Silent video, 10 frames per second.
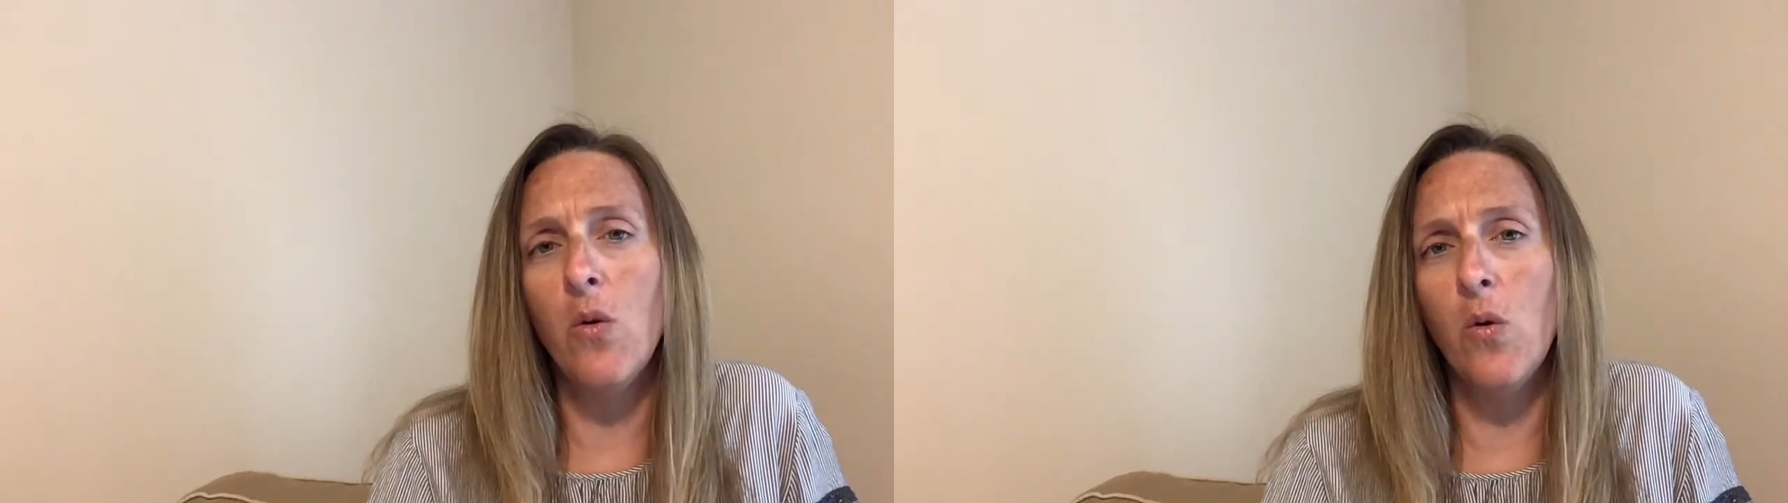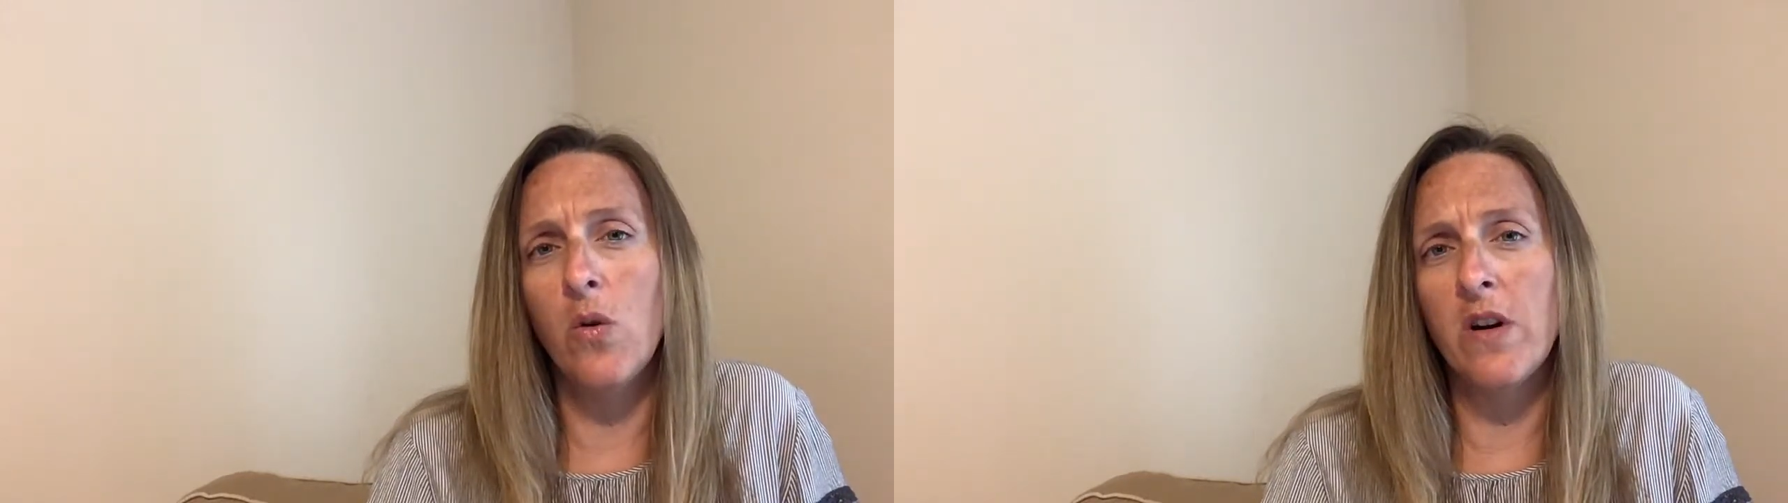
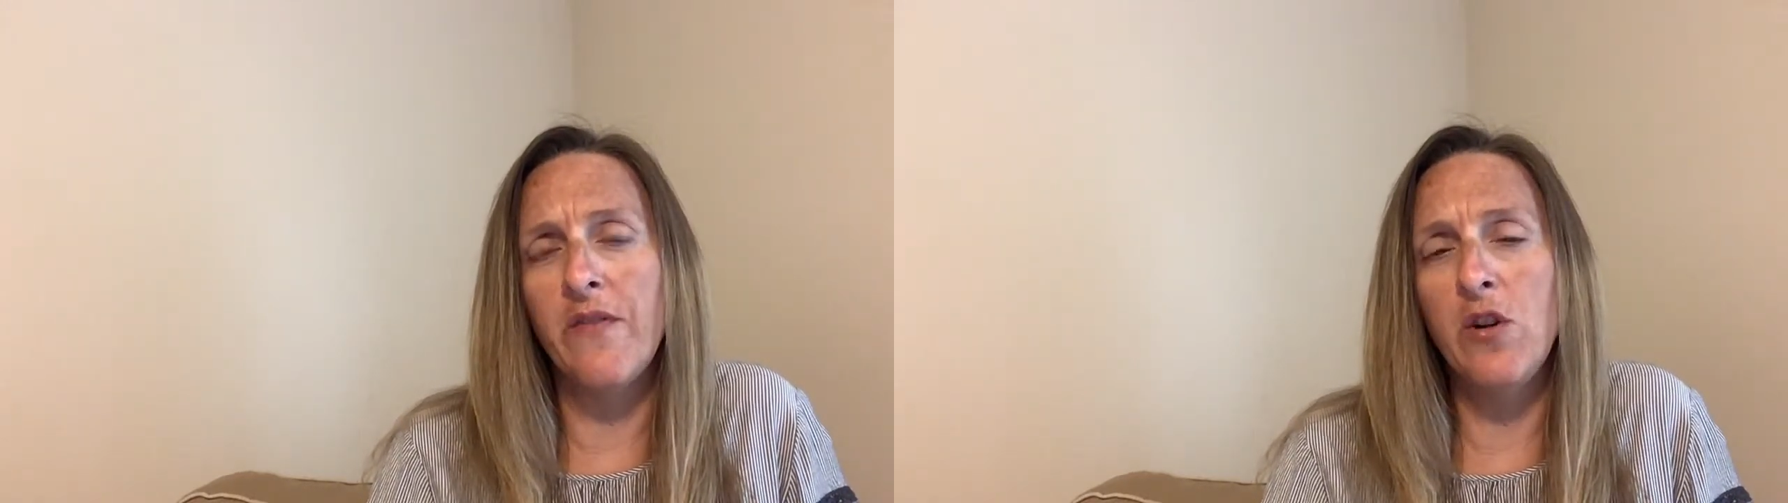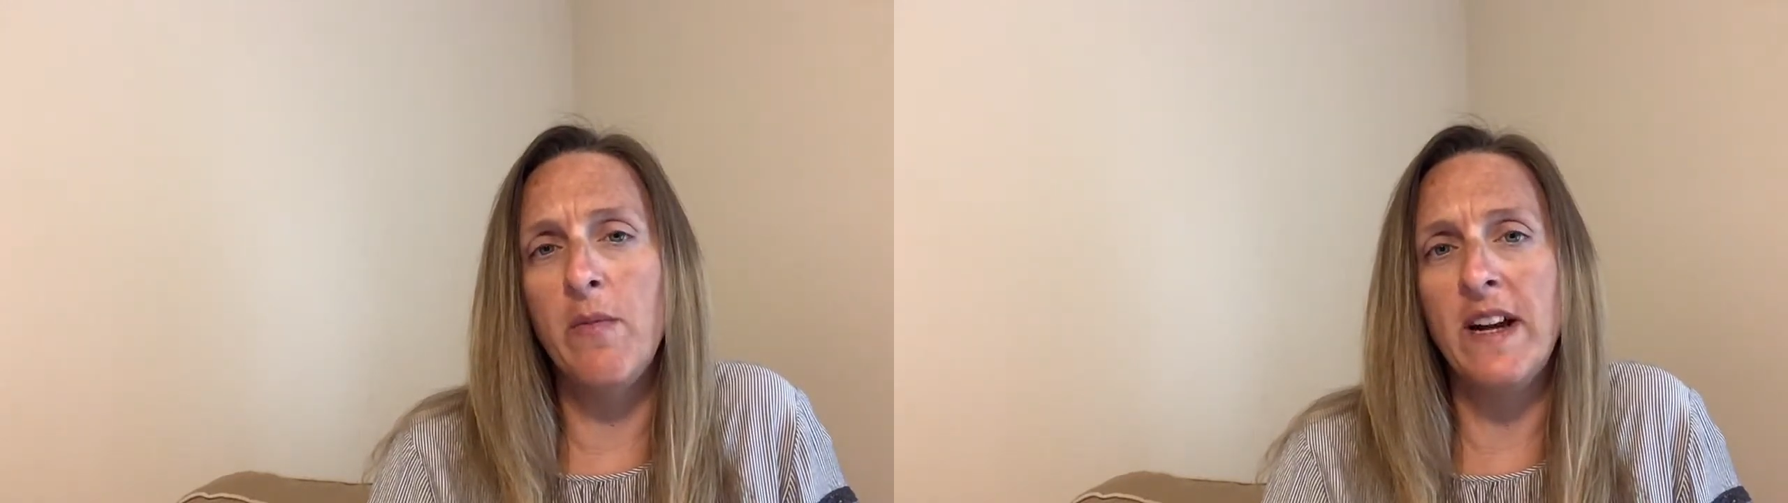or
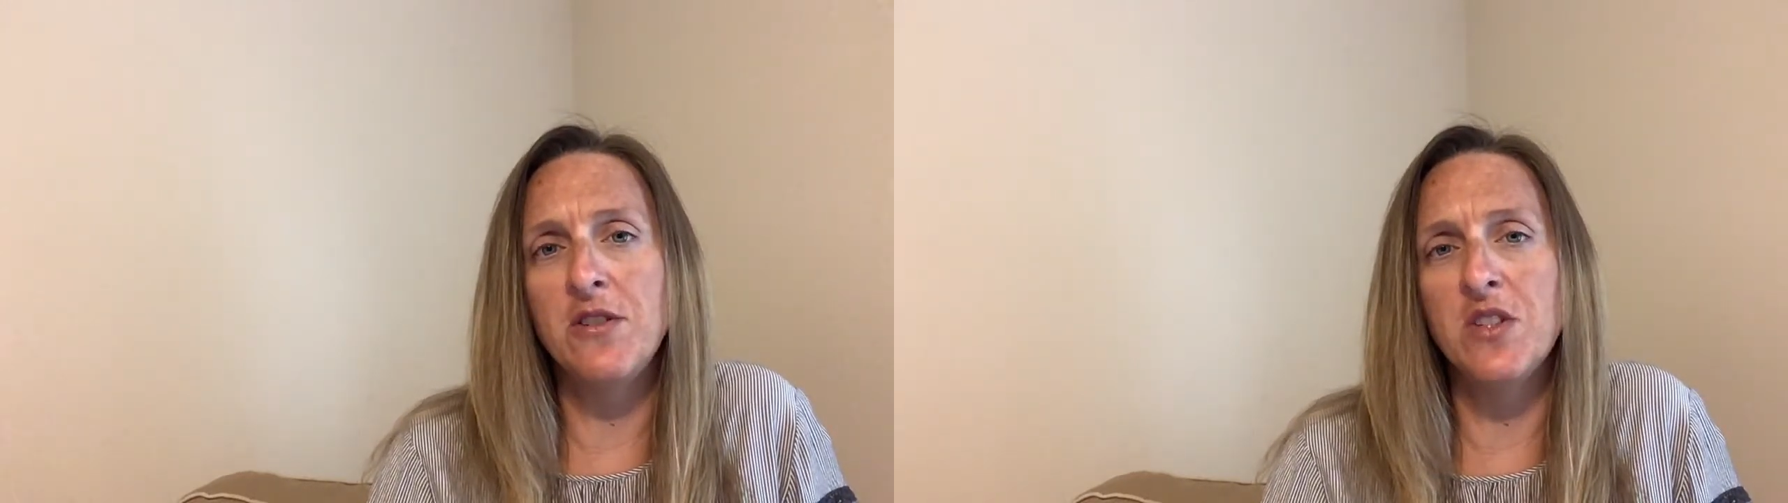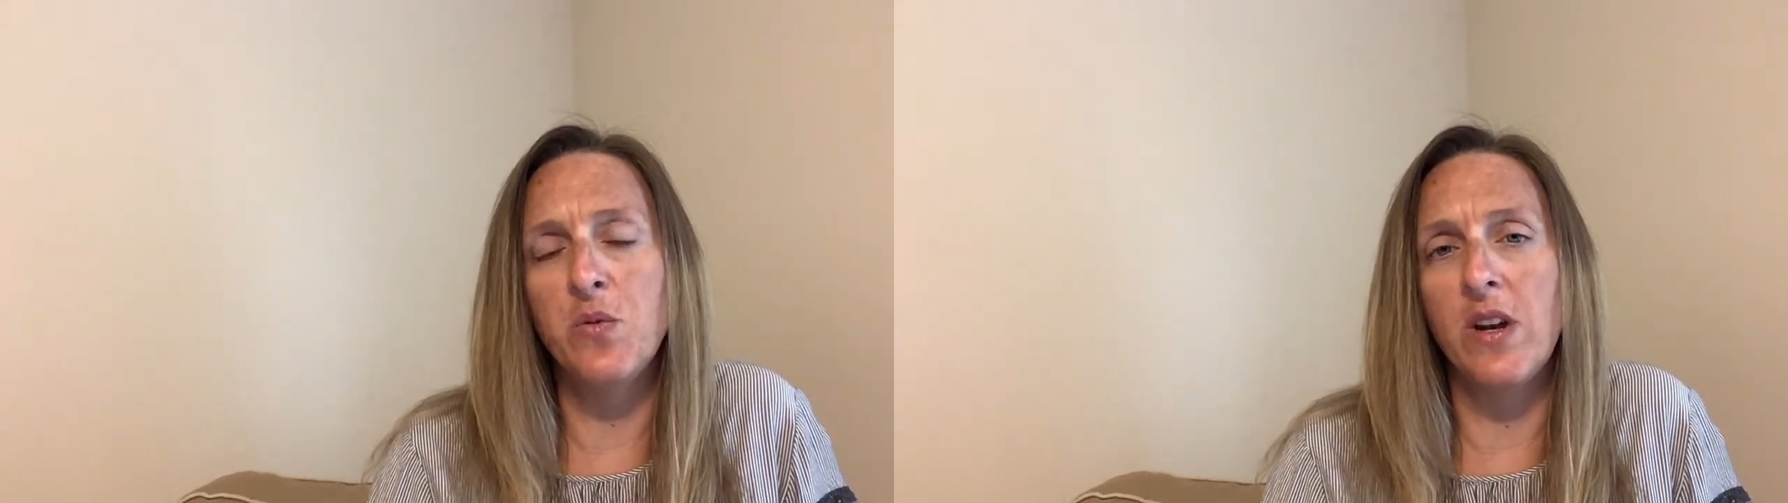if you might
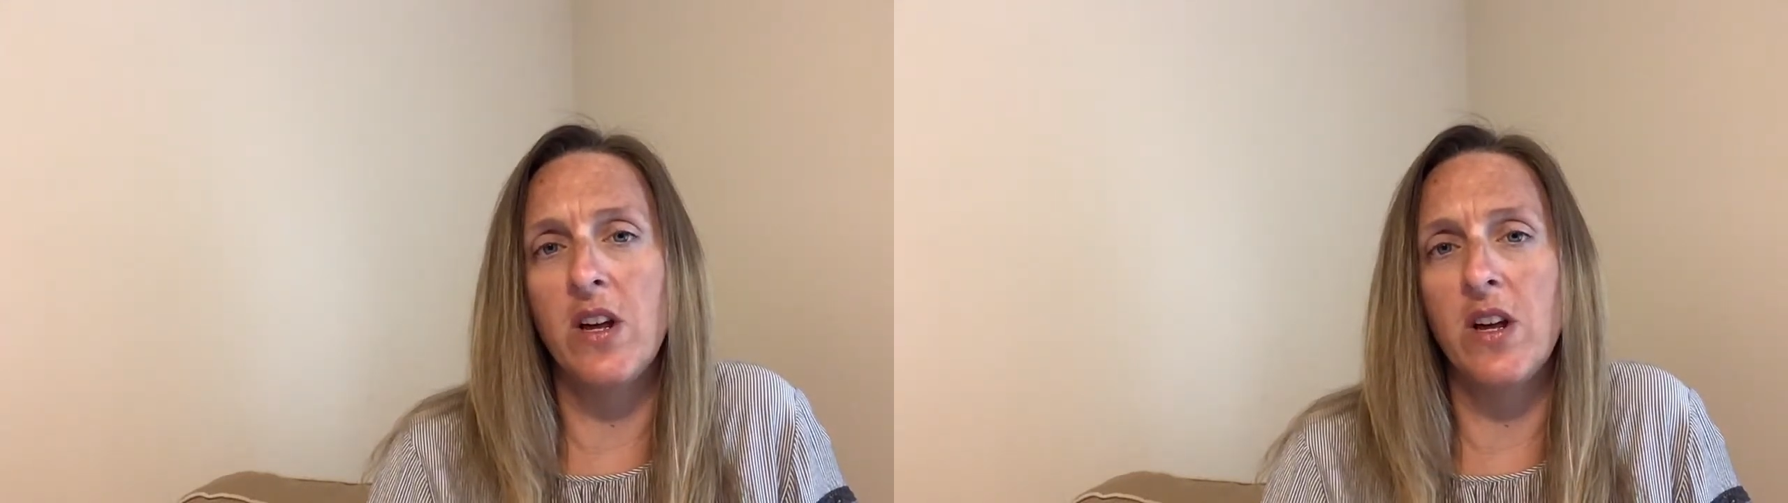just want to